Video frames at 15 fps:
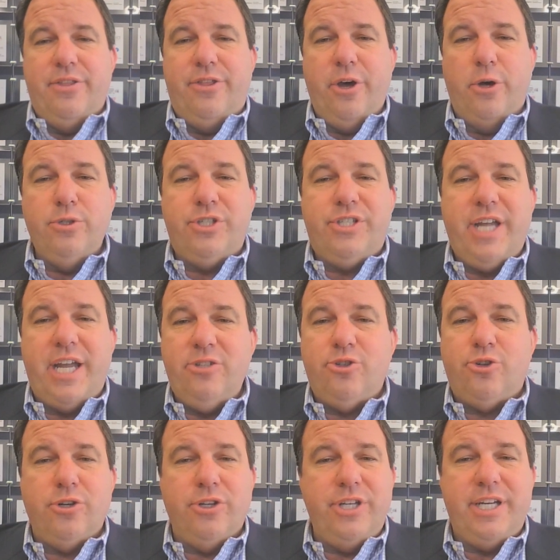those $10
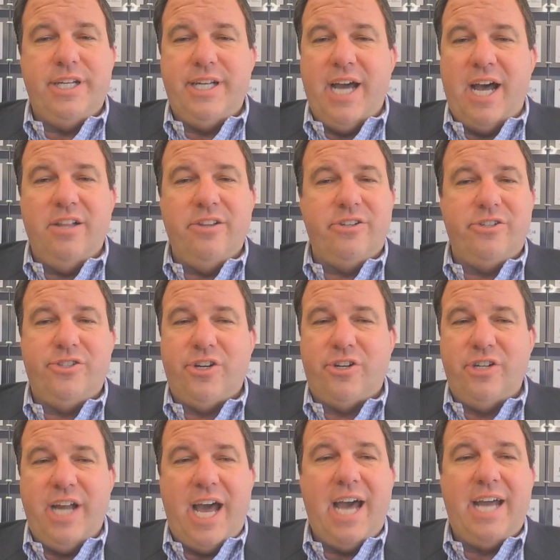trillion
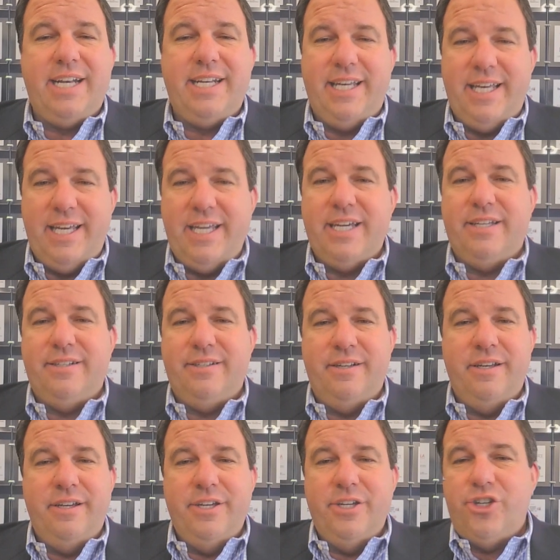are not
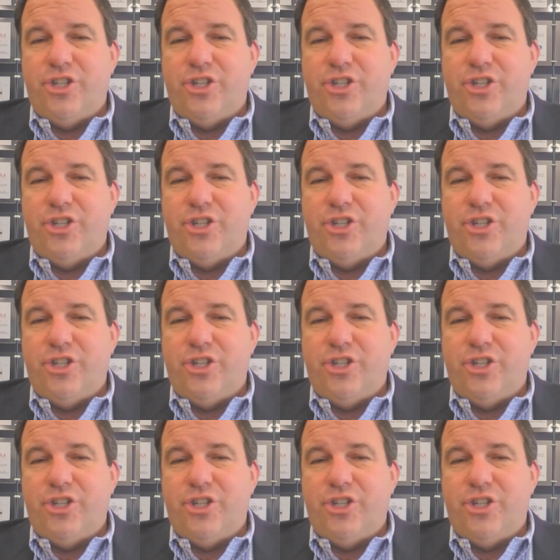in